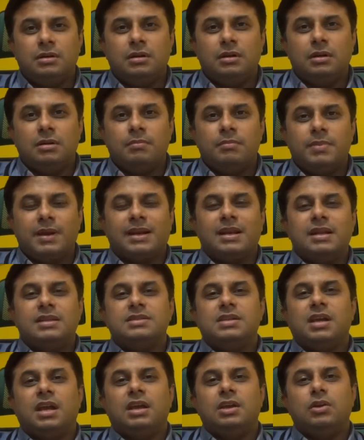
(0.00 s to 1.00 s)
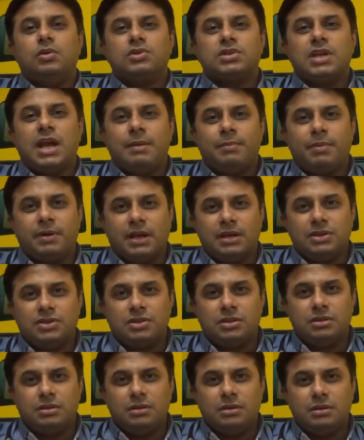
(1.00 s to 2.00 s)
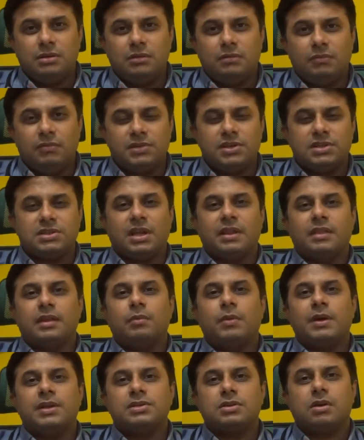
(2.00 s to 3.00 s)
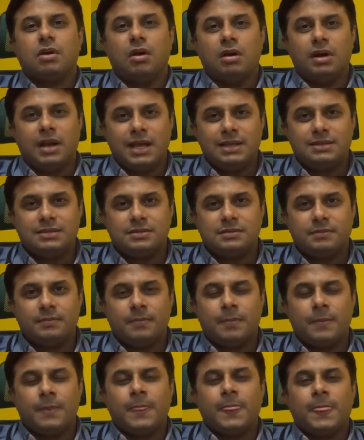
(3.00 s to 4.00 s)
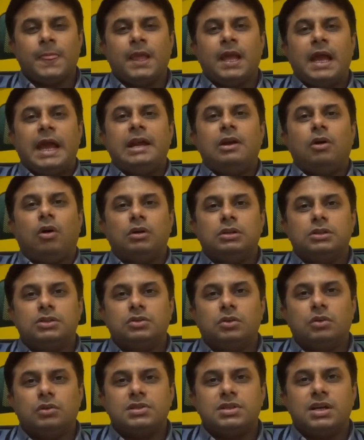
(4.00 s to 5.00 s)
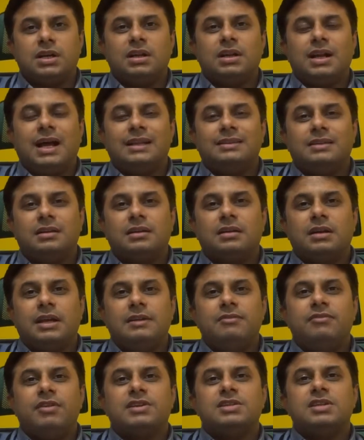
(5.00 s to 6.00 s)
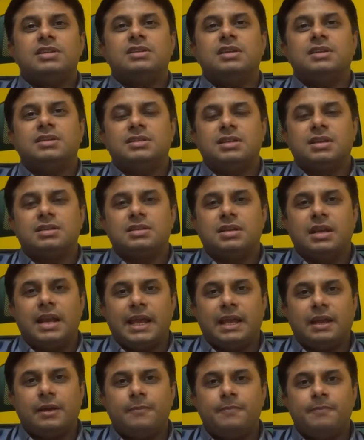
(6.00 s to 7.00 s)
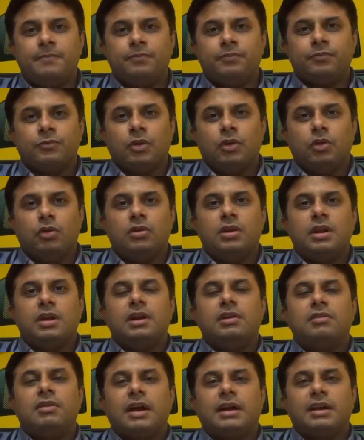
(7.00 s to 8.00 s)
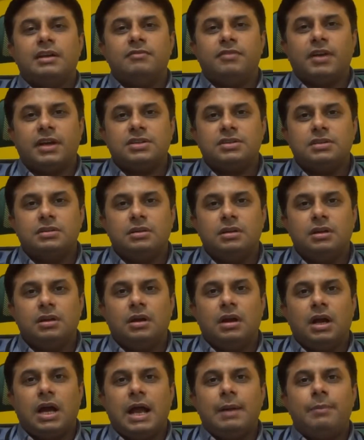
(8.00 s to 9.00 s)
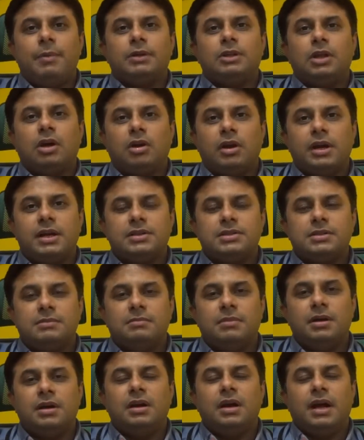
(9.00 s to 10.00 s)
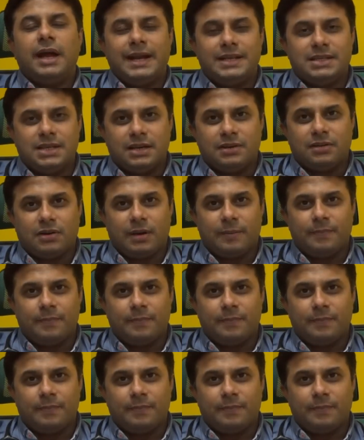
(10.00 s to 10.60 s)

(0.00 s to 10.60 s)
pregnancy-induced hypertension, which is otherwise called as, and also certain other infectious diseases like urinary tract infection, hypothyroidism, etc.